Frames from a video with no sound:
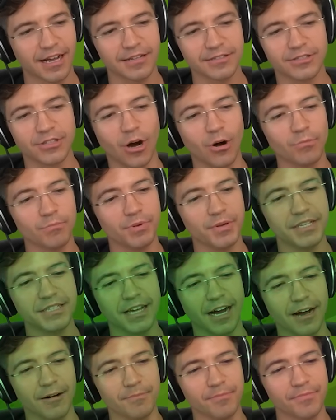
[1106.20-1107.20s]
Don't be
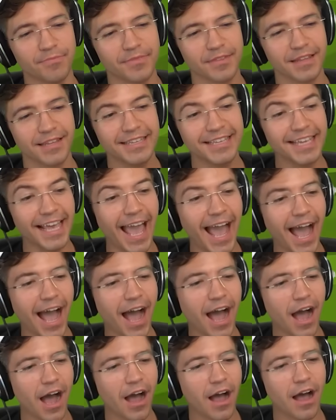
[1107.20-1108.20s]
dumb. Yeah.
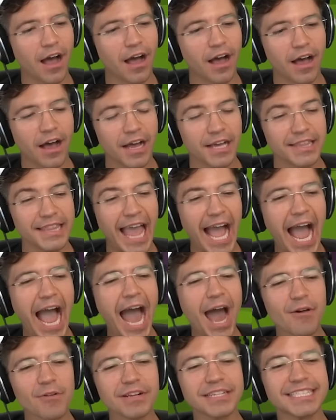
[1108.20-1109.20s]
Now,
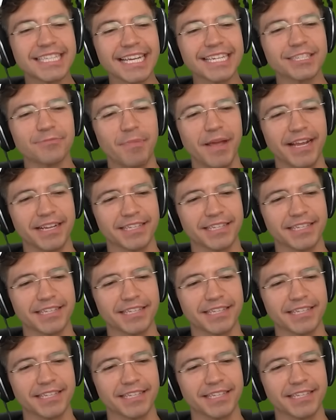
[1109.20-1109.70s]
how does this make